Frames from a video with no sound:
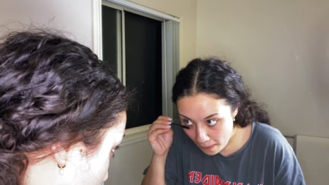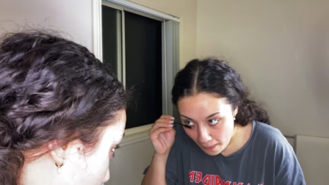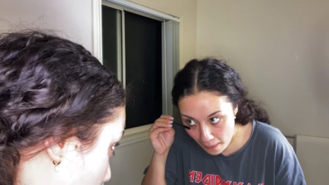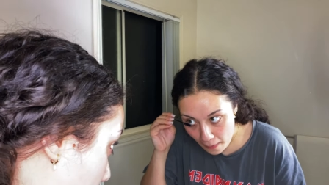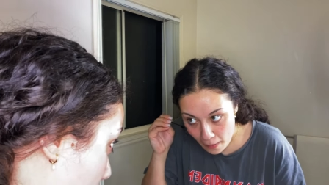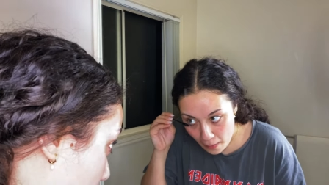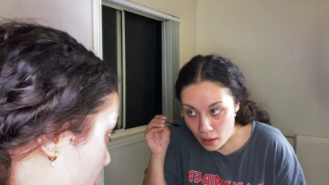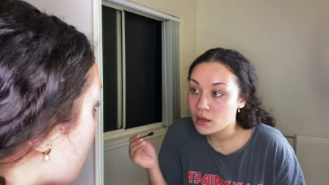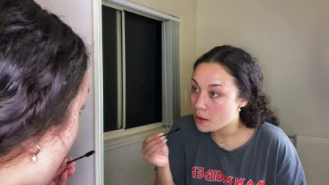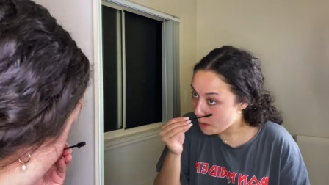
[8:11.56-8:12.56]
eyelashes
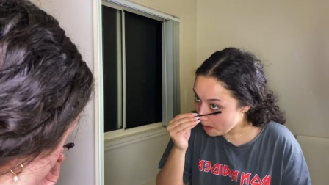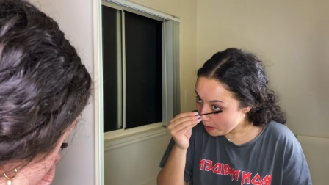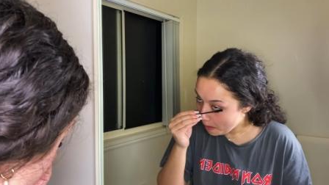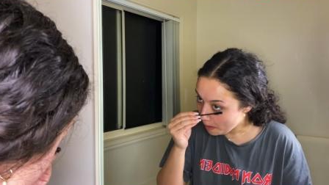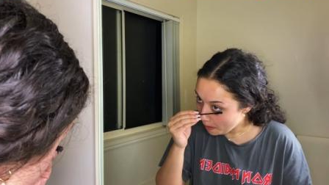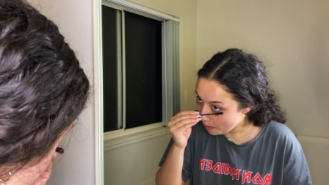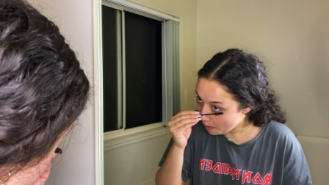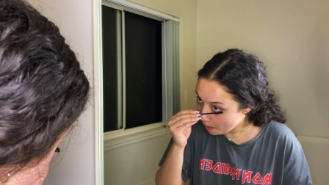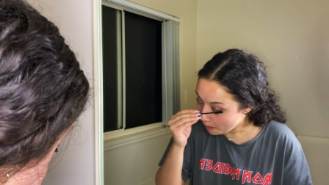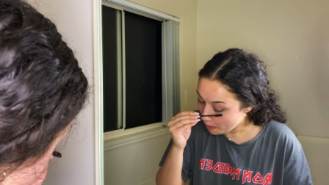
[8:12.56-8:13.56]
being tinted.
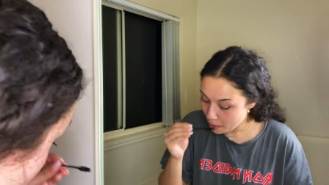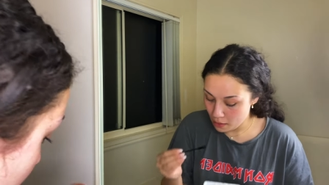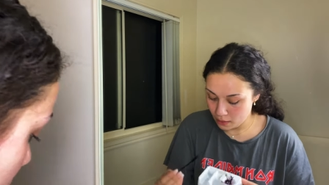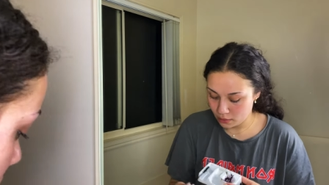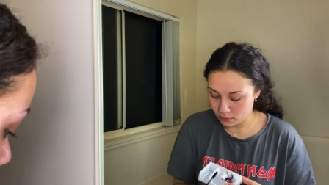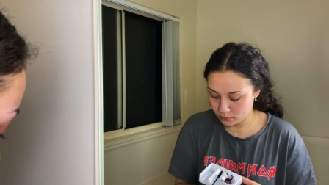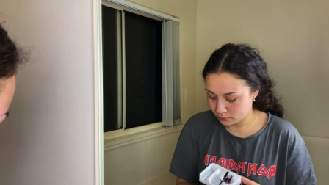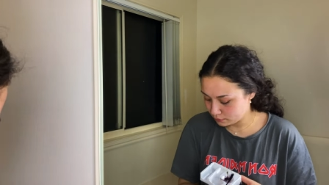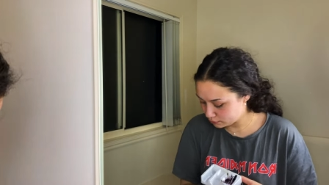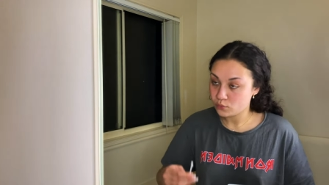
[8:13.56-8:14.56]
Just adds
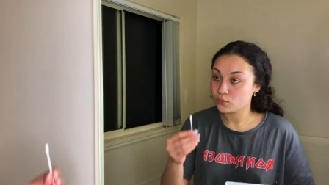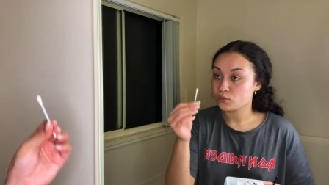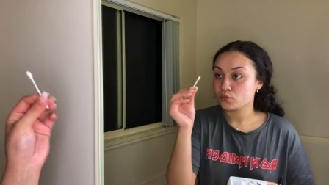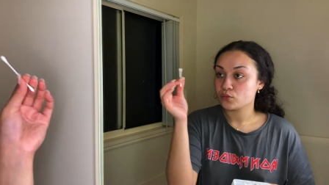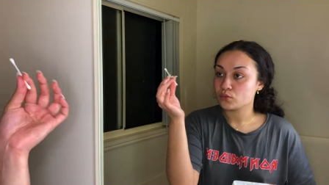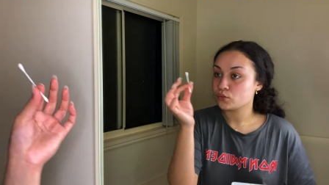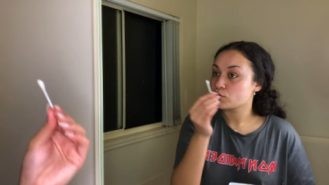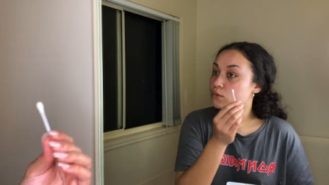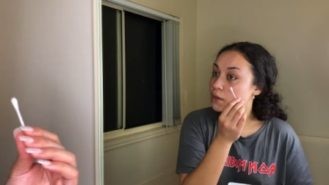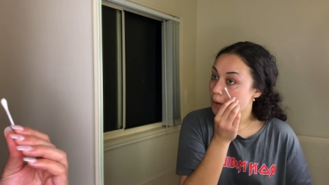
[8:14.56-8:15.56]
something to my face.